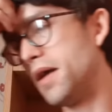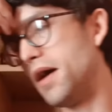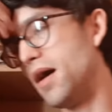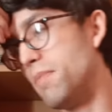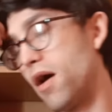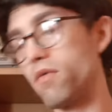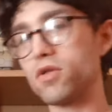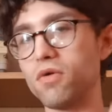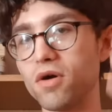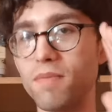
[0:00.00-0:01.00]
I will
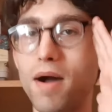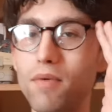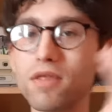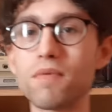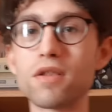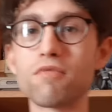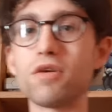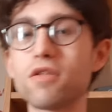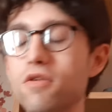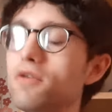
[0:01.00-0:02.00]
talk about which ones were
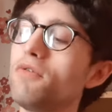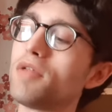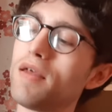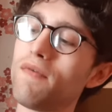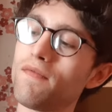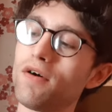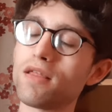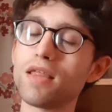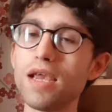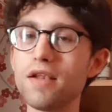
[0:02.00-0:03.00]
exclusive if I
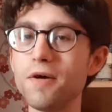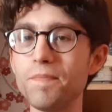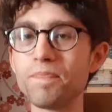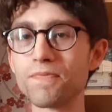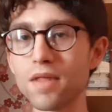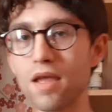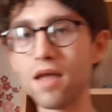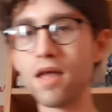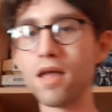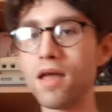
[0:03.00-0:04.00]
see them.
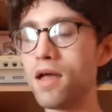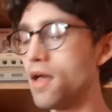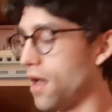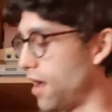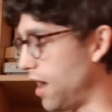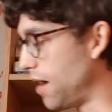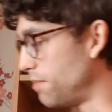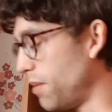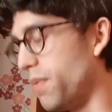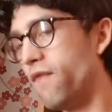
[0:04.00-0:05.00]

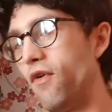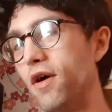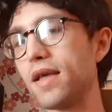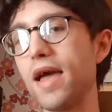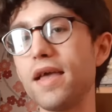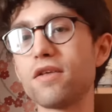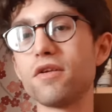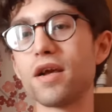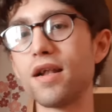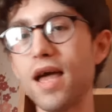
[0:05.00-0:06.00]
But before I get into
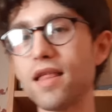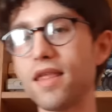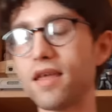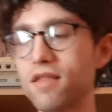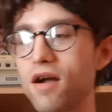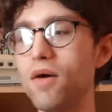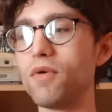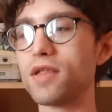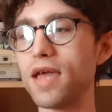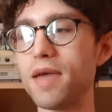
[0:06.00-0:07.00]
the classic Star
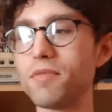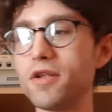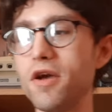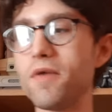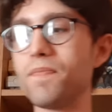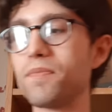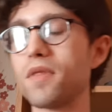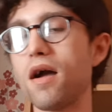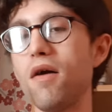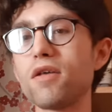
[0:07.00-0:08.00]
Wars games,
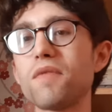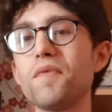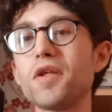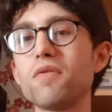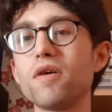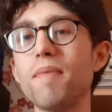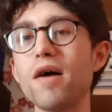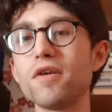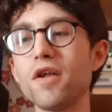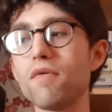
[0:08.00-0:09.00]
I just want to talk
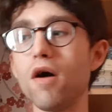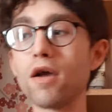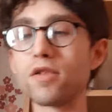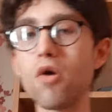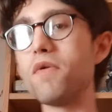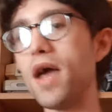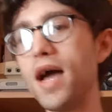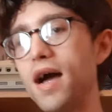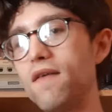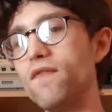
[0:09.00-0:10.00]
about, I don't
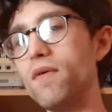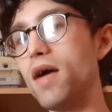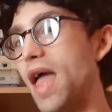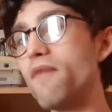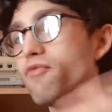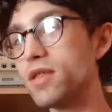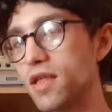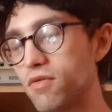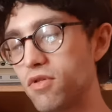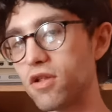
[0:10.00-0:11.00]
have every
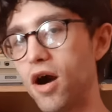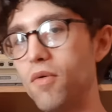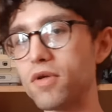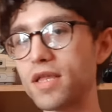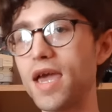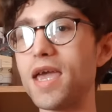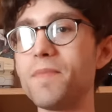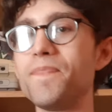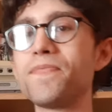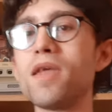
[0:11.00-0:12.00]
single Star Wars
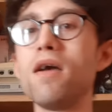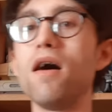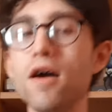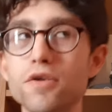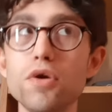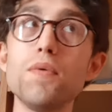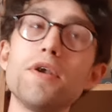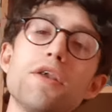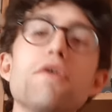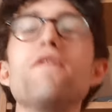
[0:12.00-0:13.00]
game. I do want
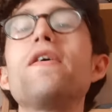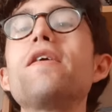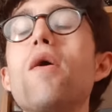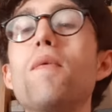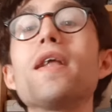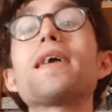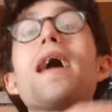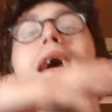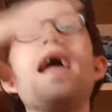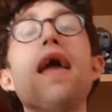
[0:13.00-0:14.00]
to do a video when I
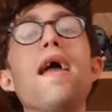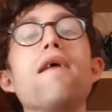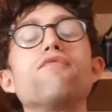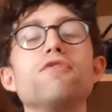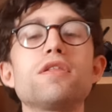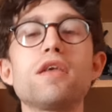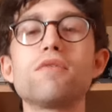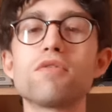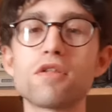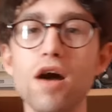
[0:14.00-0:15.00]
get every
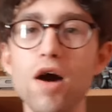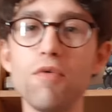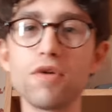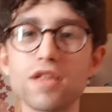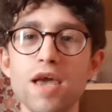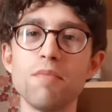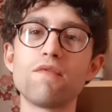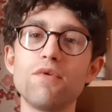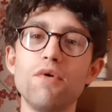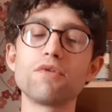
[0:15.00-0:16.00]
single Star Wars game,
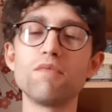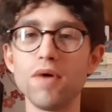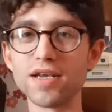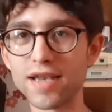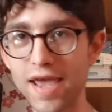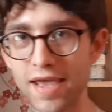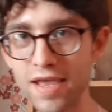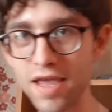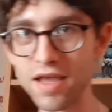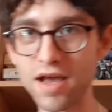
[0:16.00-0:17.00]
of course, one day.
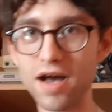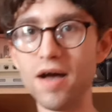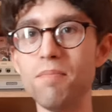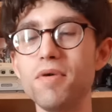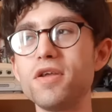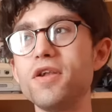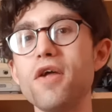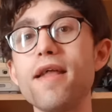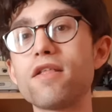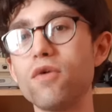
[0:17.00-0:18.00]
But,
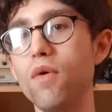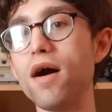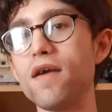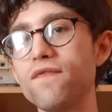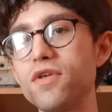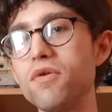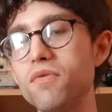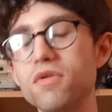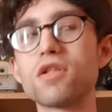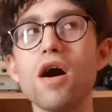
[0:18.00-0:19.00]
there's quite a
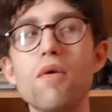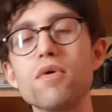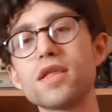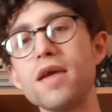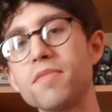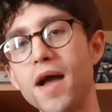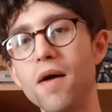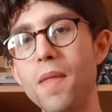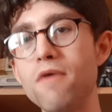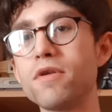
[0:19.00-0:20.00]
few Star Wars games
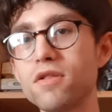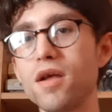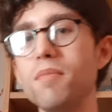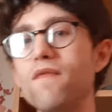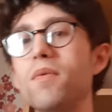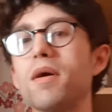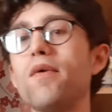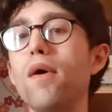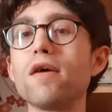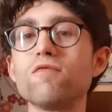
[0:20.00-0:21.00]
out there, and some of them are
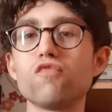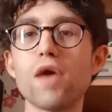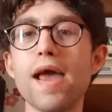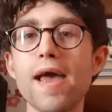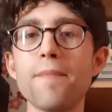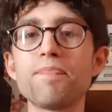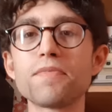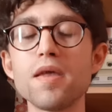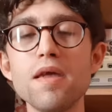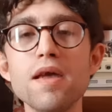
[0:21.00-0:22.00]
quite rare
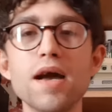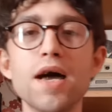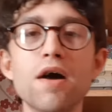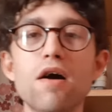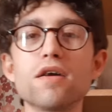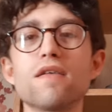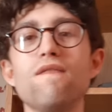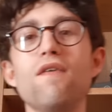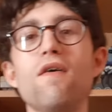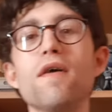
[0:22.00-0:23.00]
and hard to
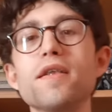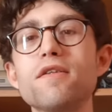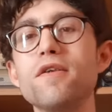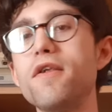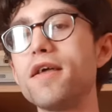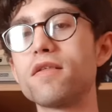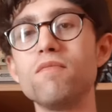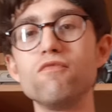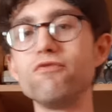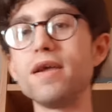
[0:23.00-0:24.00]
find. There's
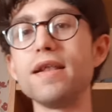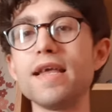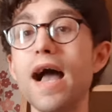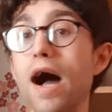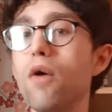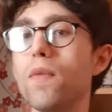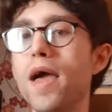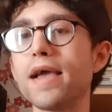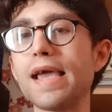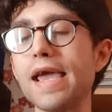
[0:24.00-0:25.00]
some really out
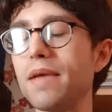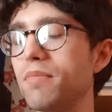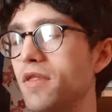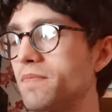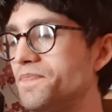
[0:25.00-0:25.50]
there games.